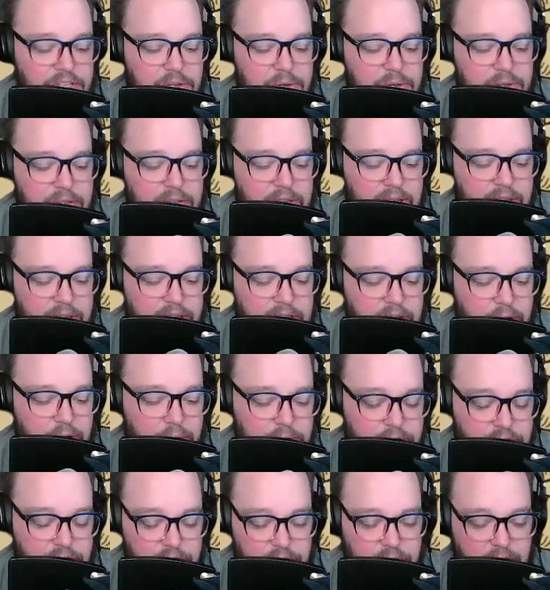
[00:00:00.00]
looks at you, he
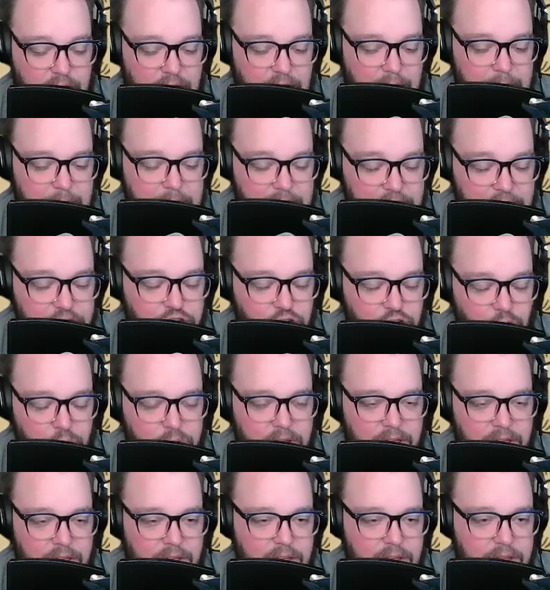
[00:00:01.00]
goes, I'm not
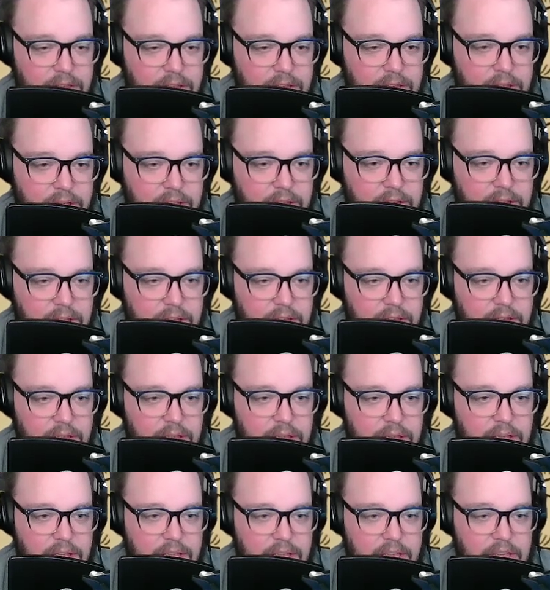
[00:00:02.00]
joking.
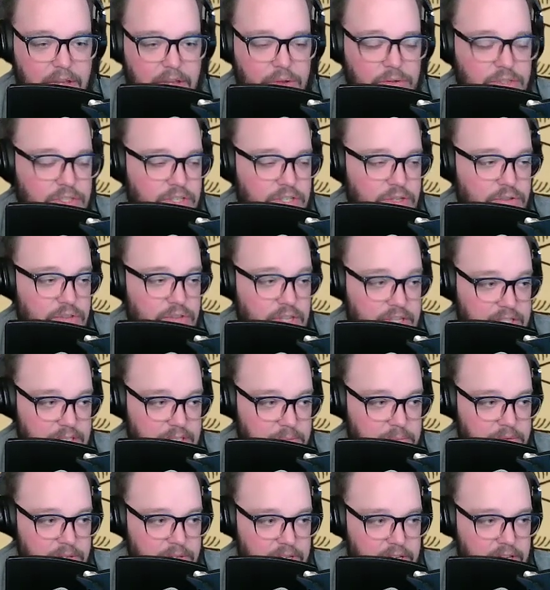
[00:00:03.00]
He goes, he
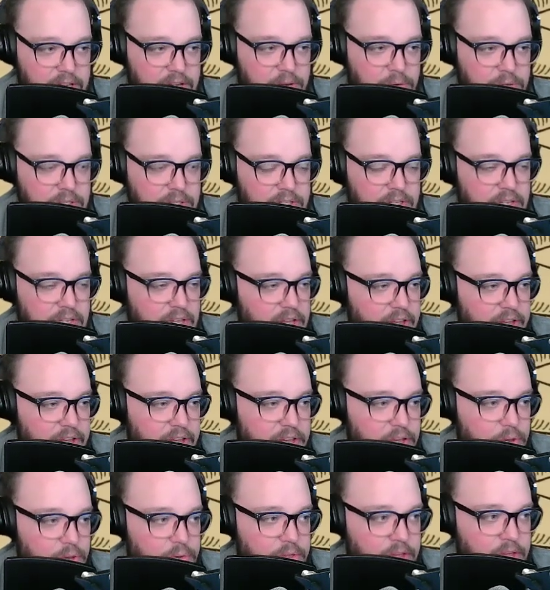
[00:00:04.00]
goes,
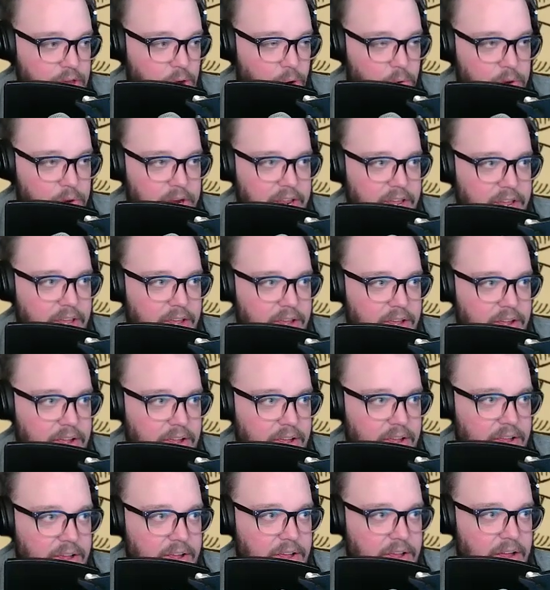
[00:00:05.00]
you think owning
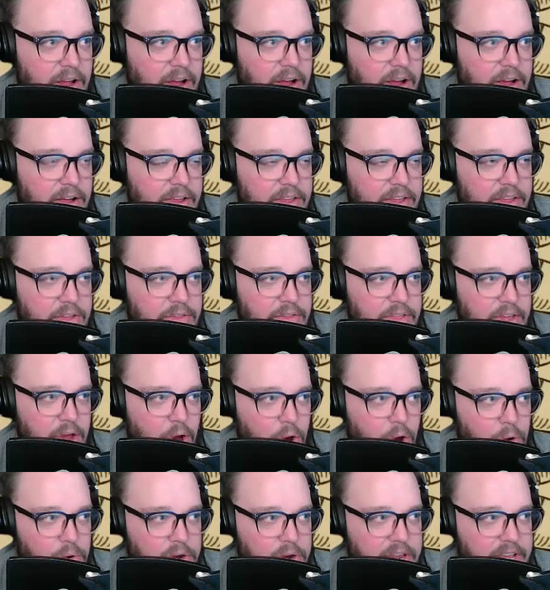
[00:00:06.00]
you think
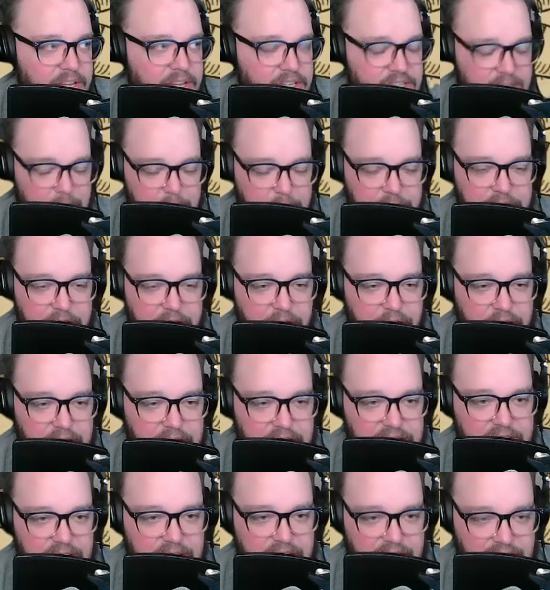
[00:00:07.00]
owning a
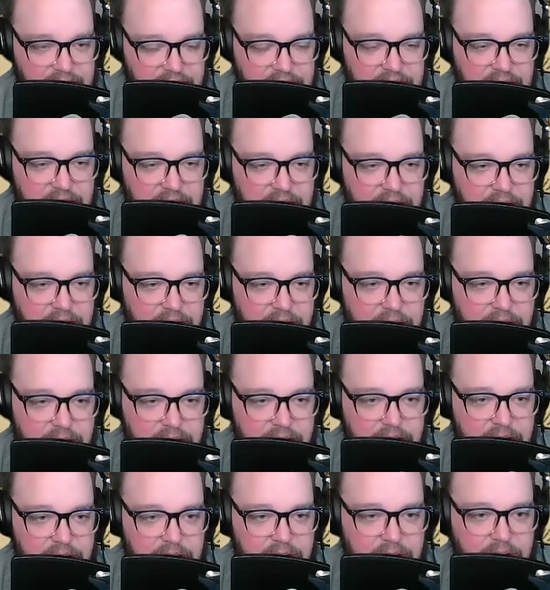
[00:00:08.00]
cemetery is easy
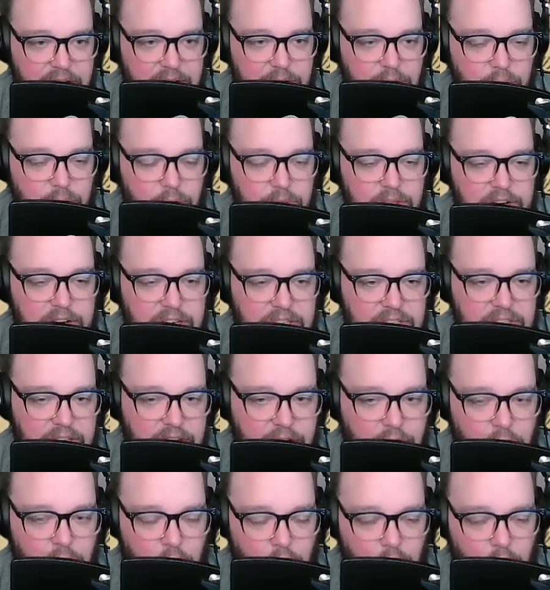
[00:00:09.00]
or that it's
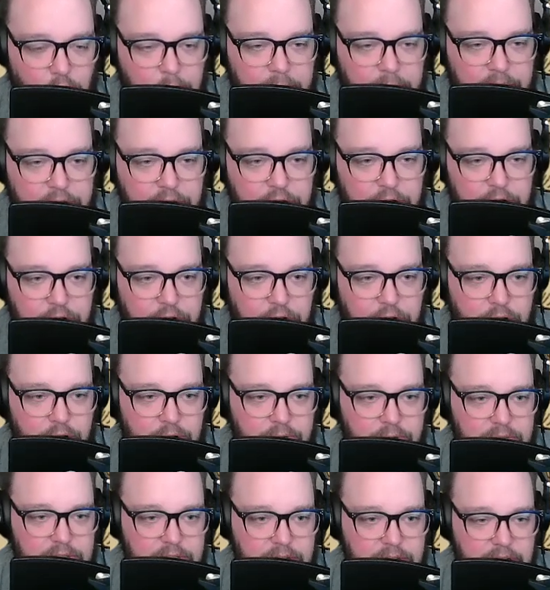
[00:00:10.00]
like calming to your
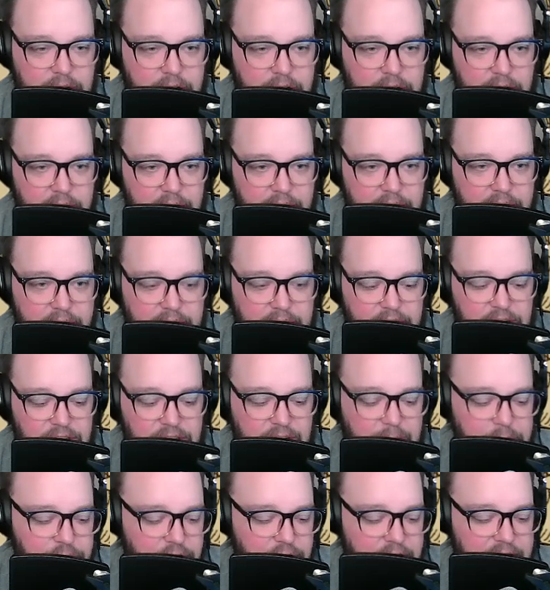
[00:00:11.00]
nerves? He's
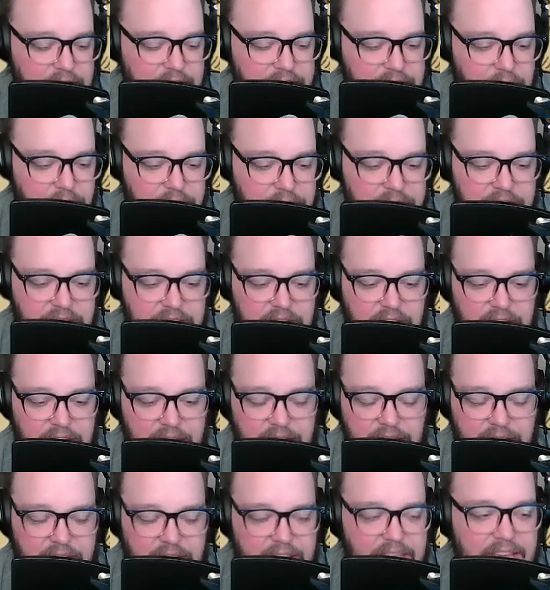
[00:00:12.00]
like, I'm trying to sell this
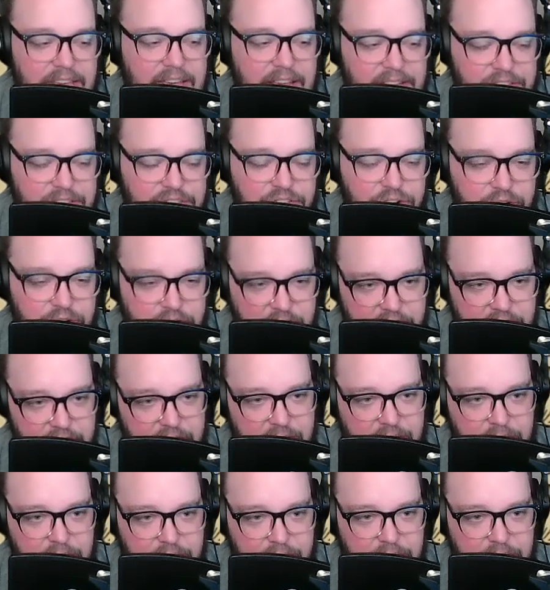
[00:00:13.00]
thing
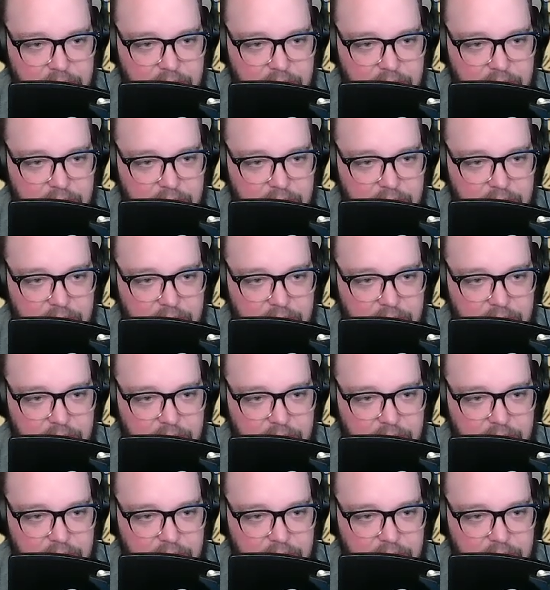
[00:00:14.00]
yesterday.